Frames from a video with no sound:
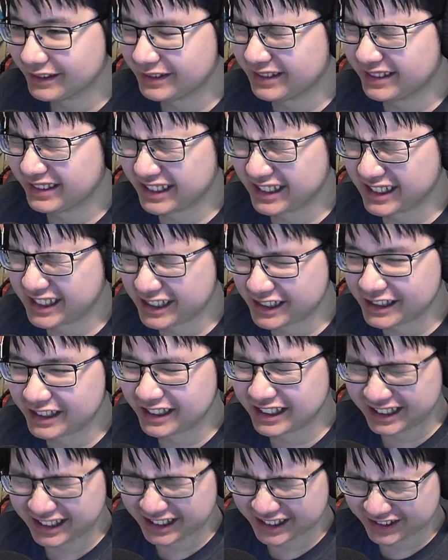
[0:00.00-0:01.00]
There's
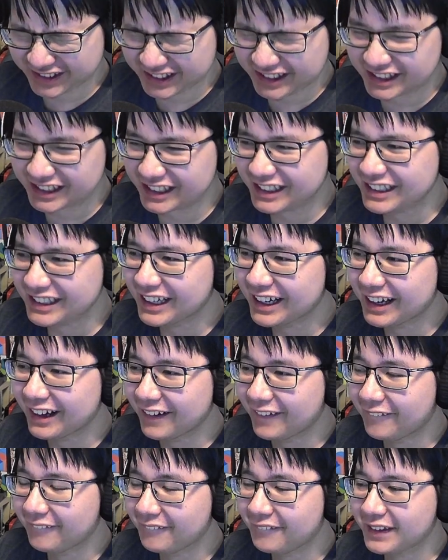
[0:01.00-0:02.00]
a lot of grunting.
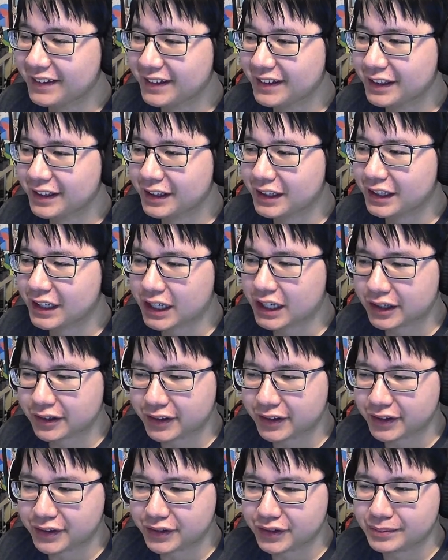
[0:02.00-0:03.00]
Carry
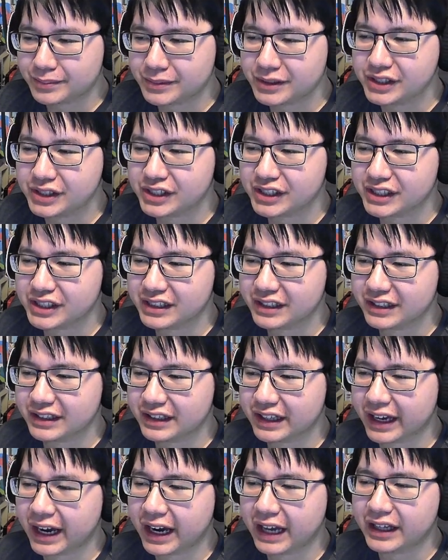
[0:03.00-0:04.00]
out your mission,
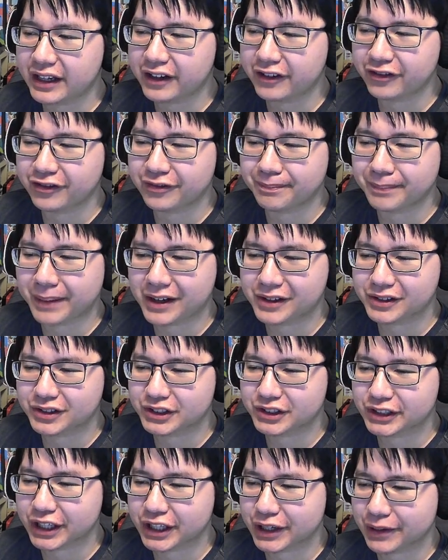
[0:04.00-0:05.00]
Aleph
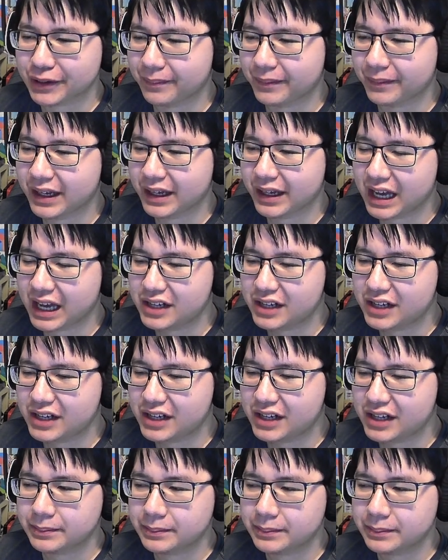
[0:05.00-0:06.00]
Baoshem. I
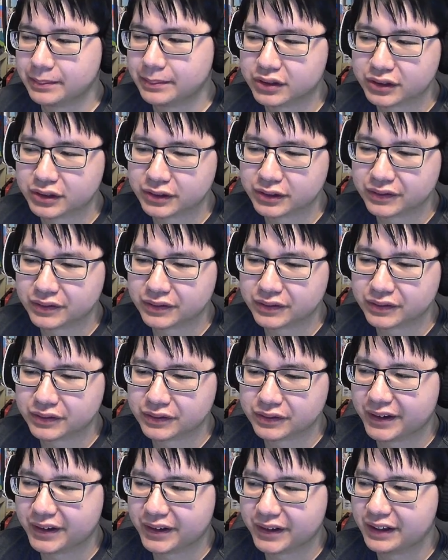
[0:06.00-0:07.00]
shall observe from
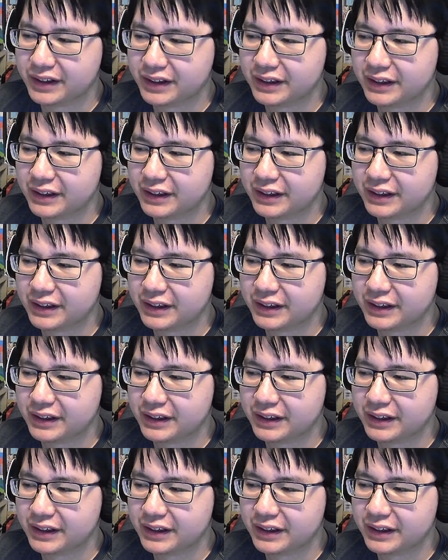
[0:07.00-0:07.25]
afar.